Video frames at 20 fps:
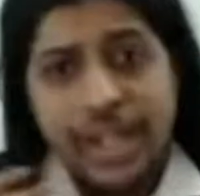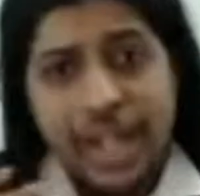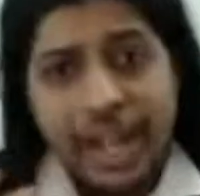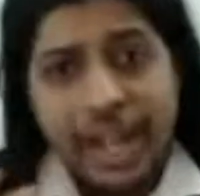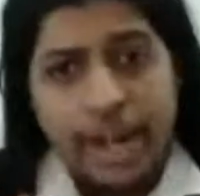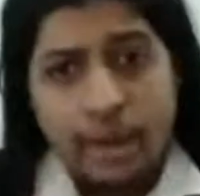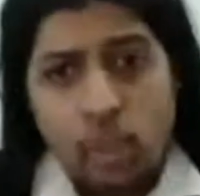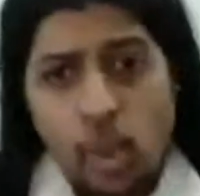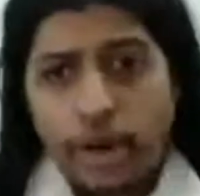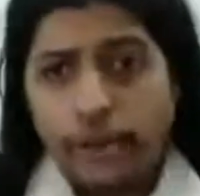
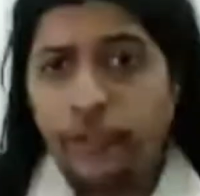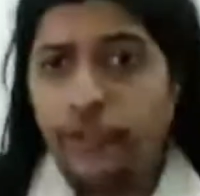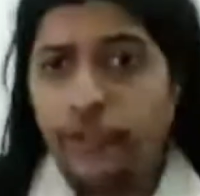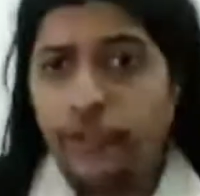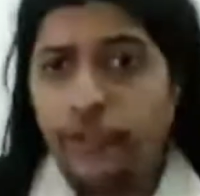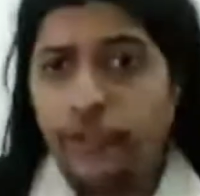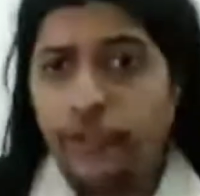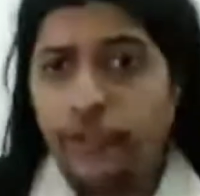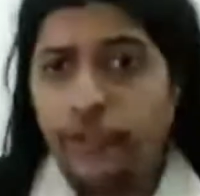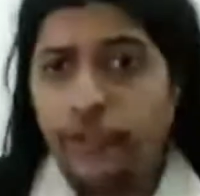And what if
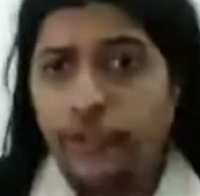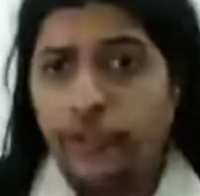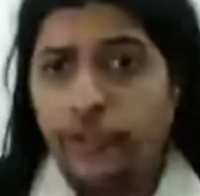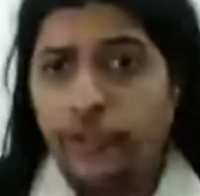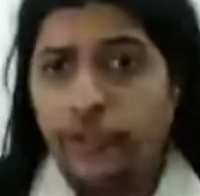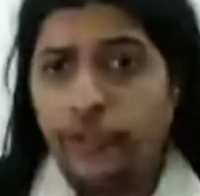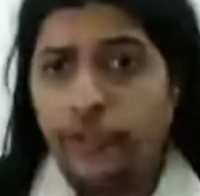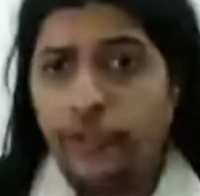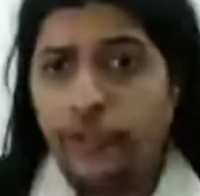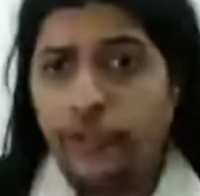you're
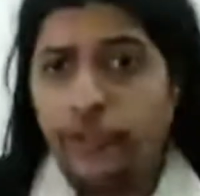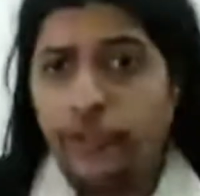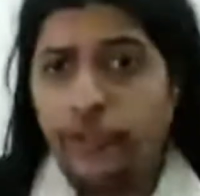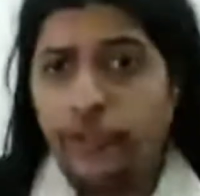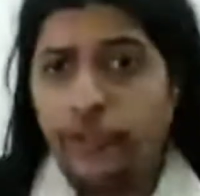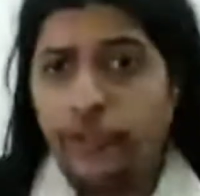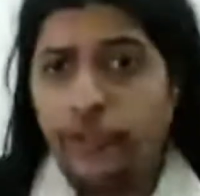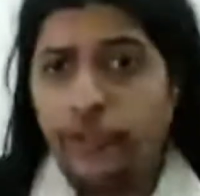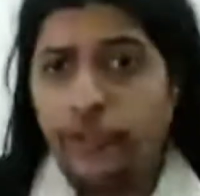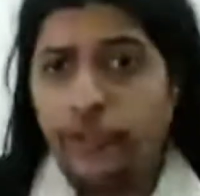not able to
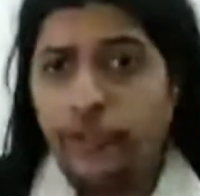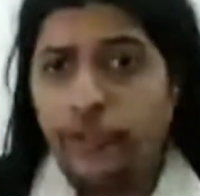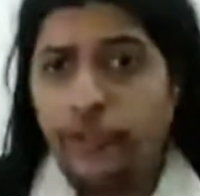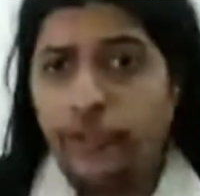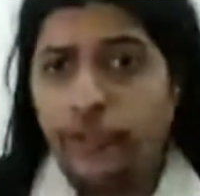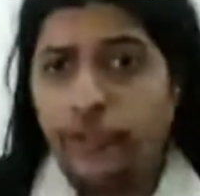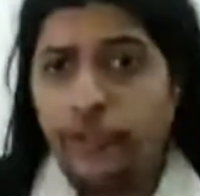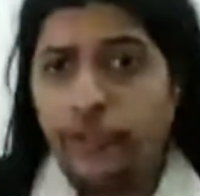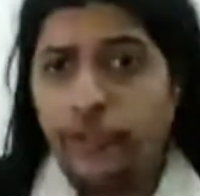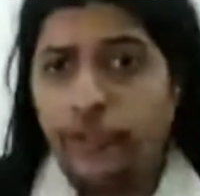do everything
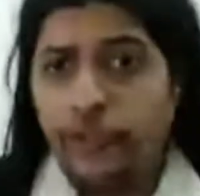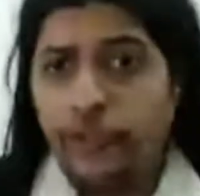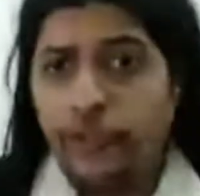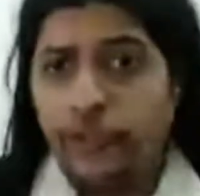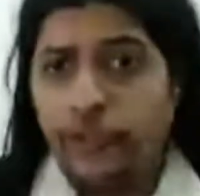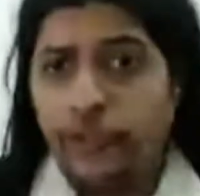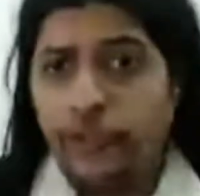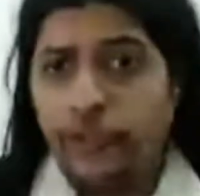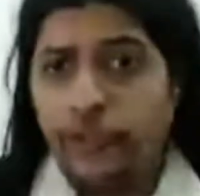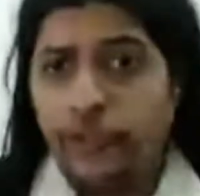on your own?